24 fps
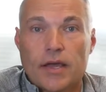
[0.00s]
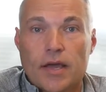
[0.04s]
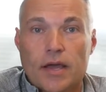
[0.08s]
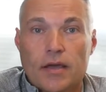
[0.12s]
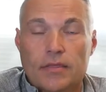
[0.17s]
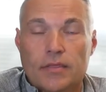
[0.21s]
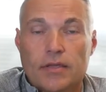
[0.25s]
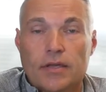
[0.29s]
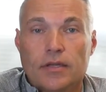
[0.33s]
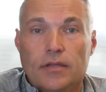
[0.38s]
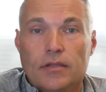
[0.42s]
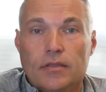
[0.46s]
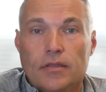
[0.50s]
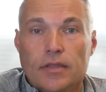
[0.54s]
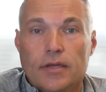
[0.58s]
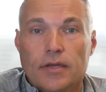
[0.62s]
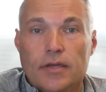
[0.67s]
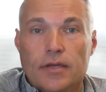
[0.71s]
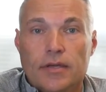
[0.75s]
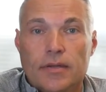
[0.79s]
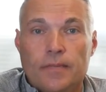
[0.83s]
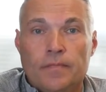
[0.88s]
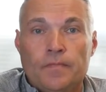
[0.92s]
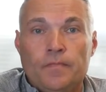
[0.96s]
I think
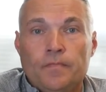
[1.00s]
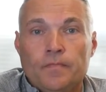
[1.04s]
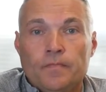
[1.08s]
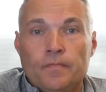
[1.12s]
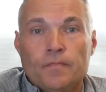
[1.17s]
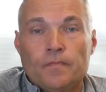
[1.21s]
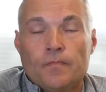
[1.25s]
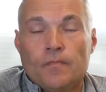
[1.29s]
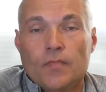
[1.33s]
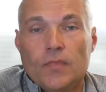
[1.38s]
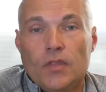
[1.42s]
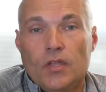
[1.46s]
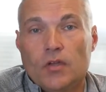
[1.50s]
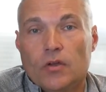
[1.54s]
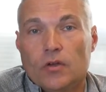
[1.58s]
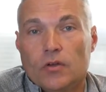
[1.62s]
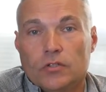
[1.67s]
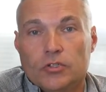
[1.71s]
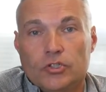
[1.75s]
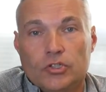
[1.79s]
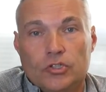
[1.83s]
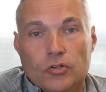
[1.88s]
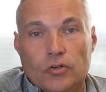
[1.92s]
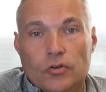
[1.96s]
that
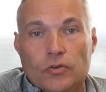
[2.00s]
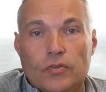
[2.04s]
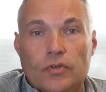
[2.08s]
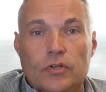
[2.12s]
sure,